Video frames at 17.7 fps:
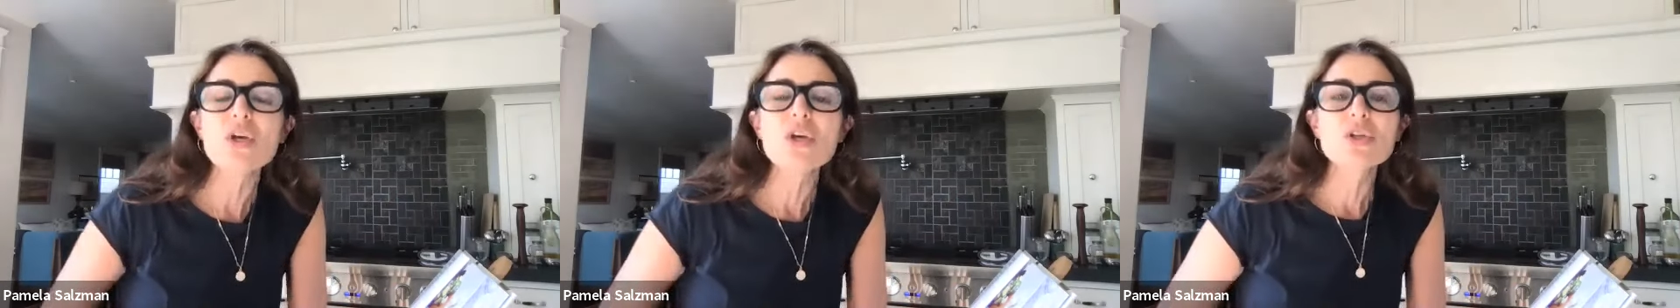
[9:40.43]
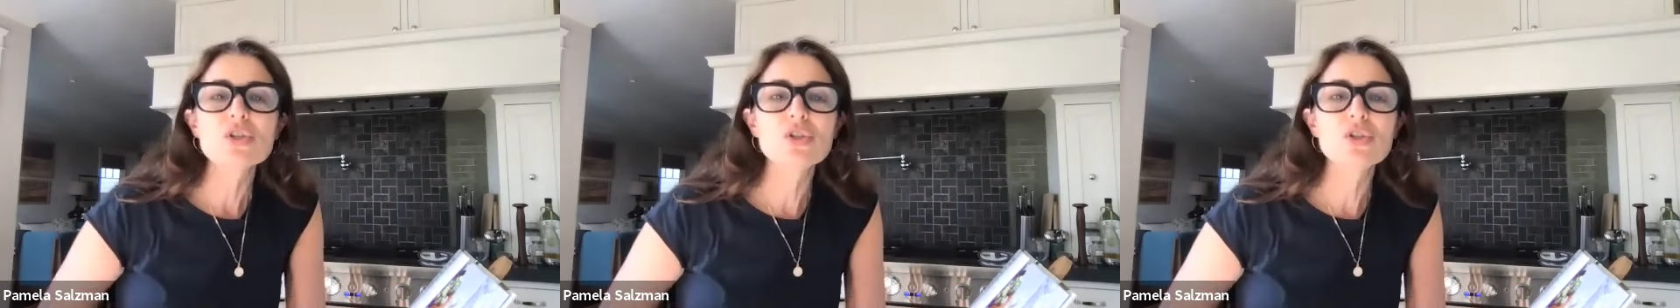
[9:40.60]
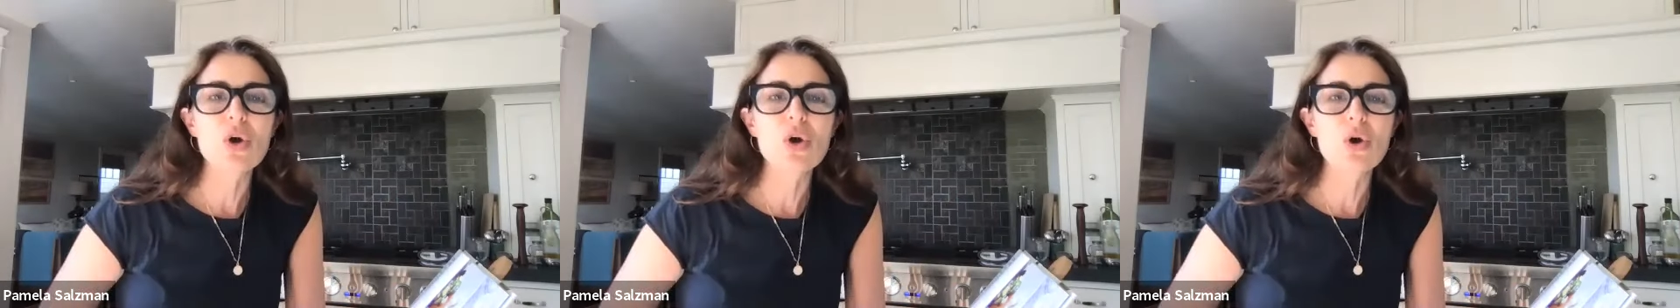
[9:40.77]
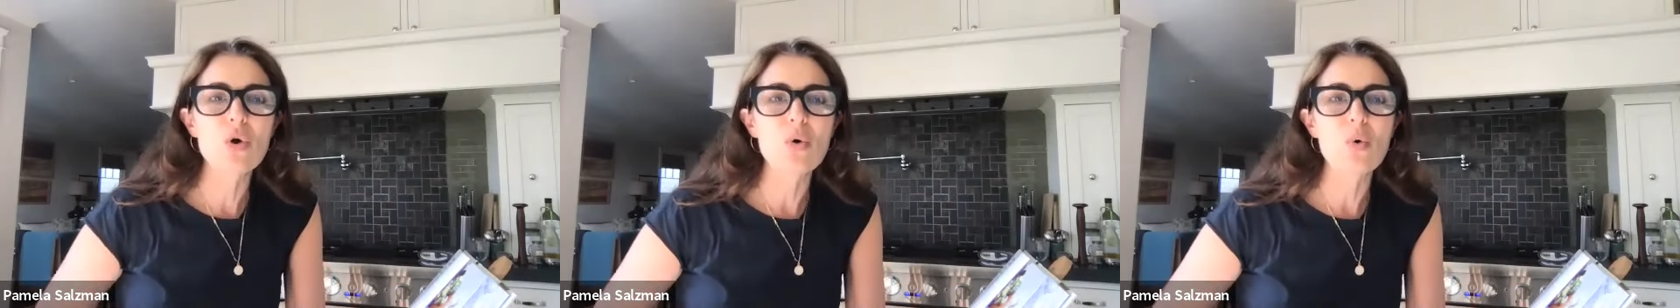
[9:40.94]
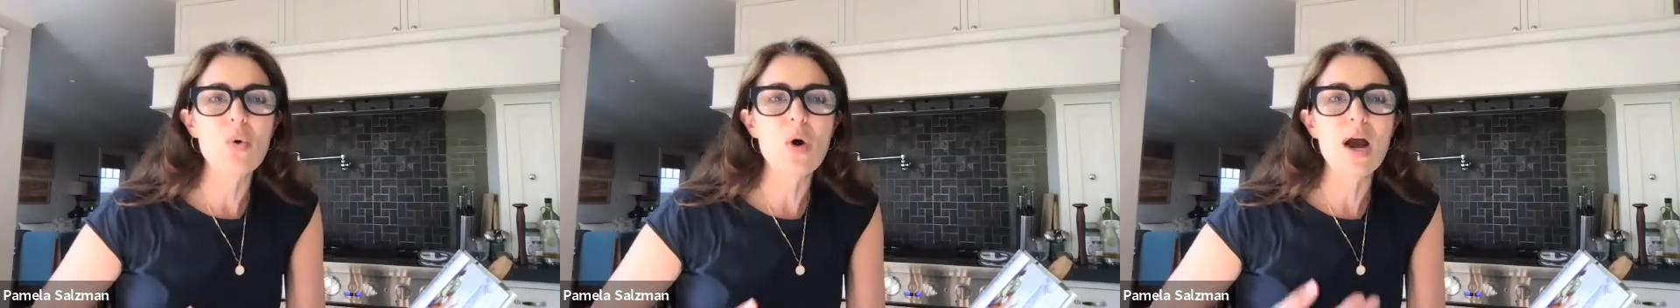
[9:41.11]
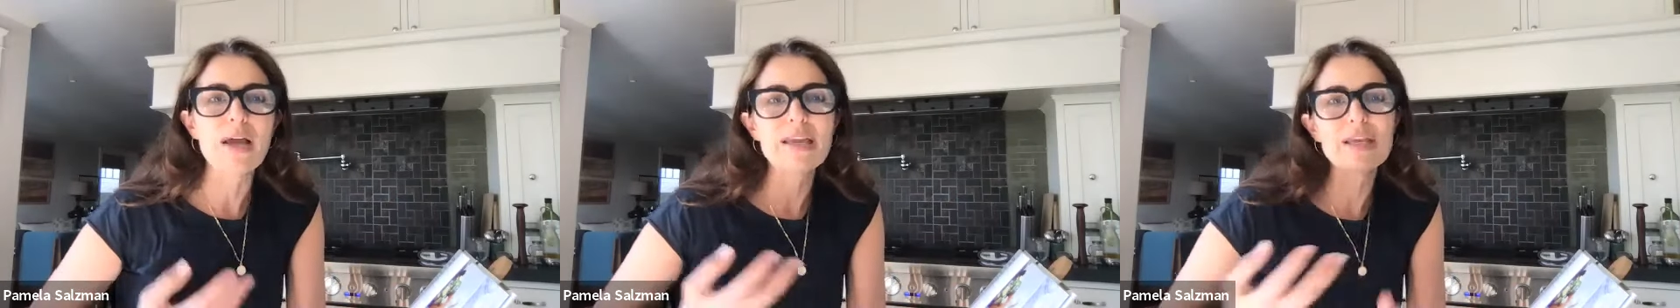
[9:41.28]

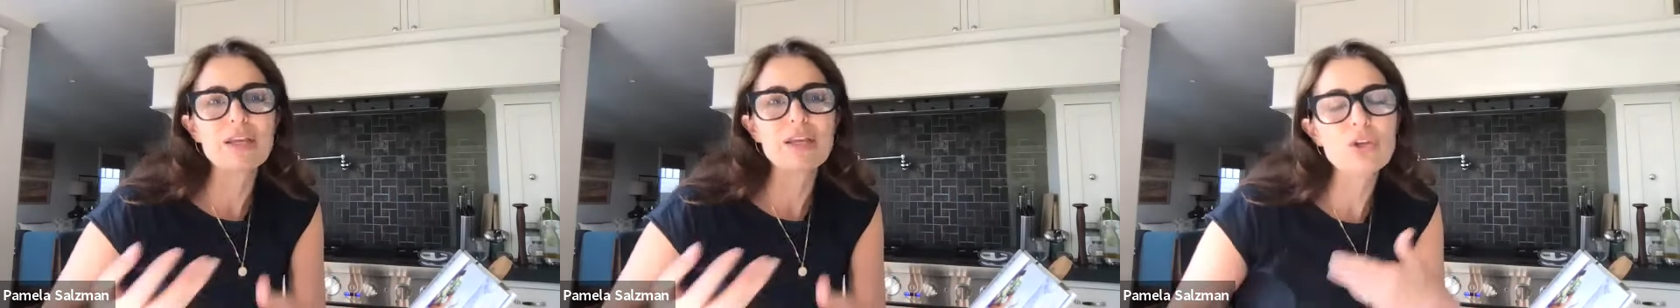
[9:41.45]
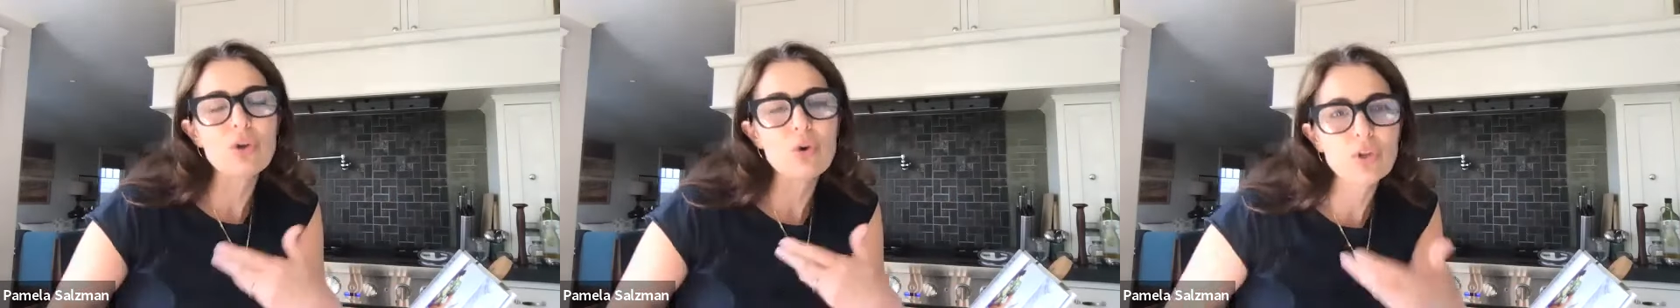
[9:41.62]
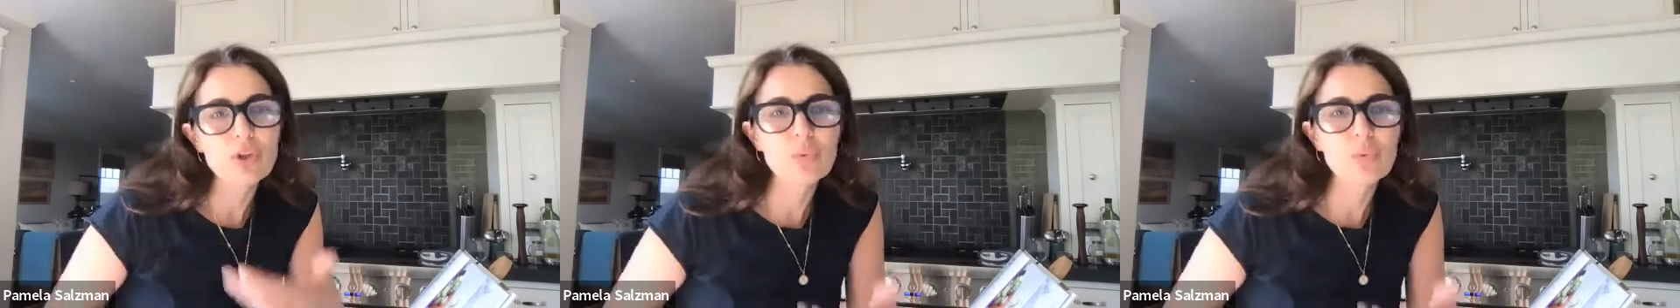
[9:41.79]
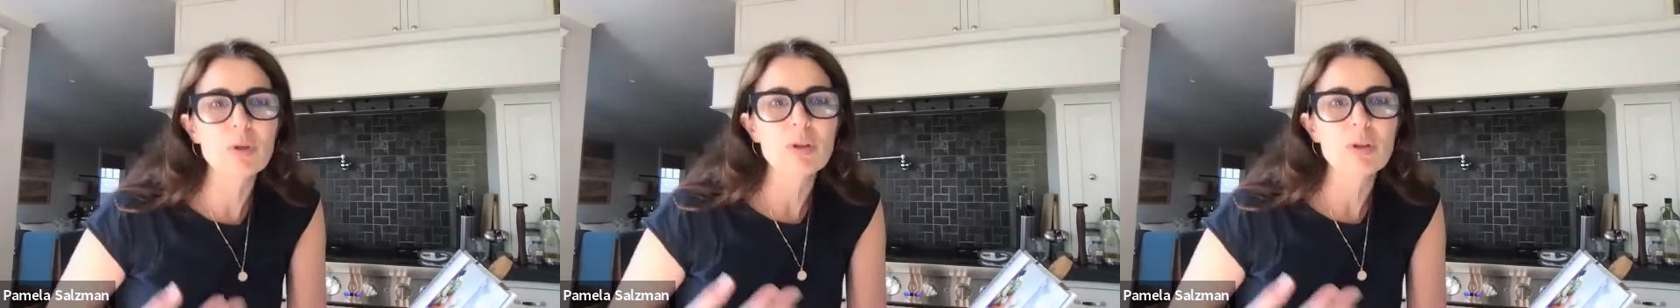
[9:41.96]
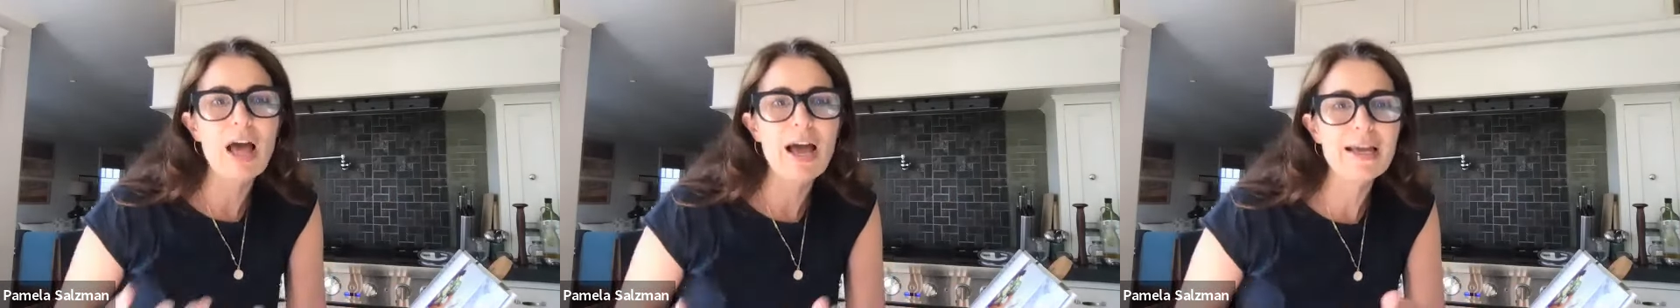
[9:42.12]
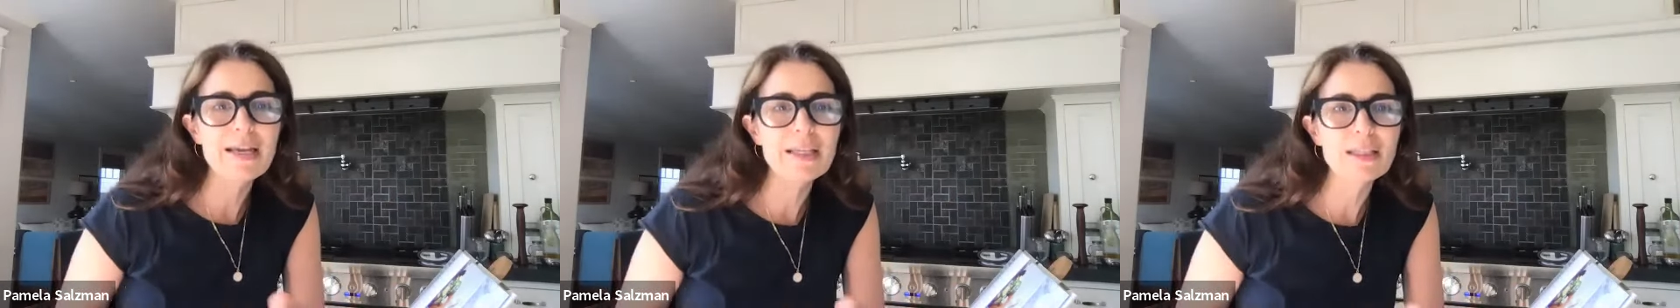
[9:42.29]
So, you
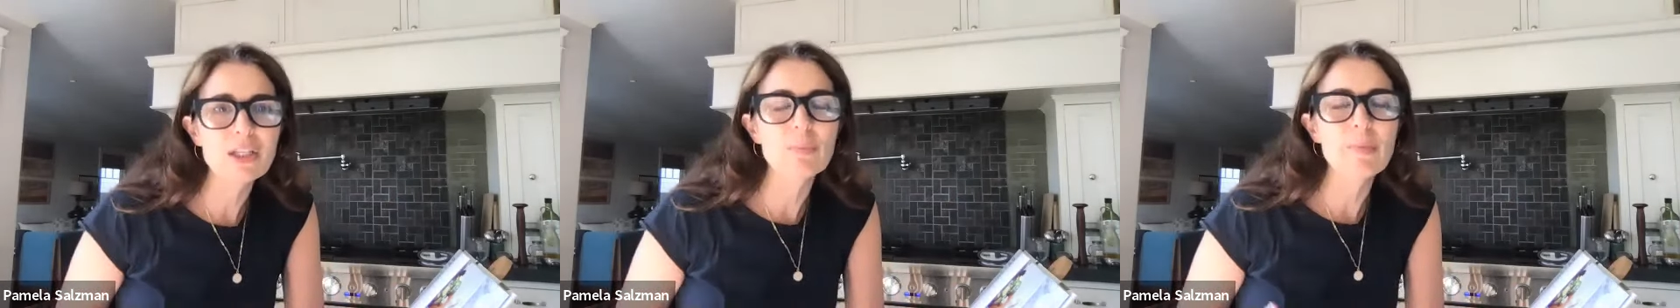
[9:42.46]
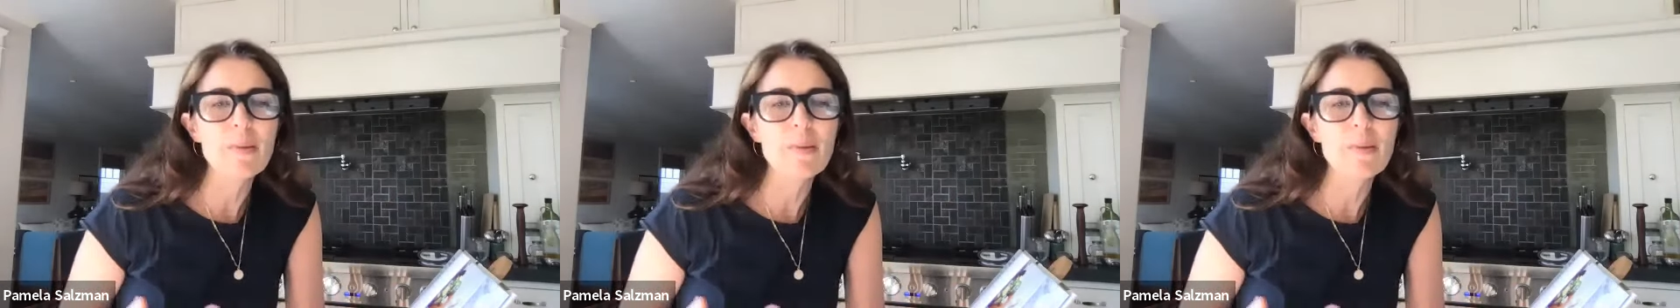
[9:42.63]
rely a little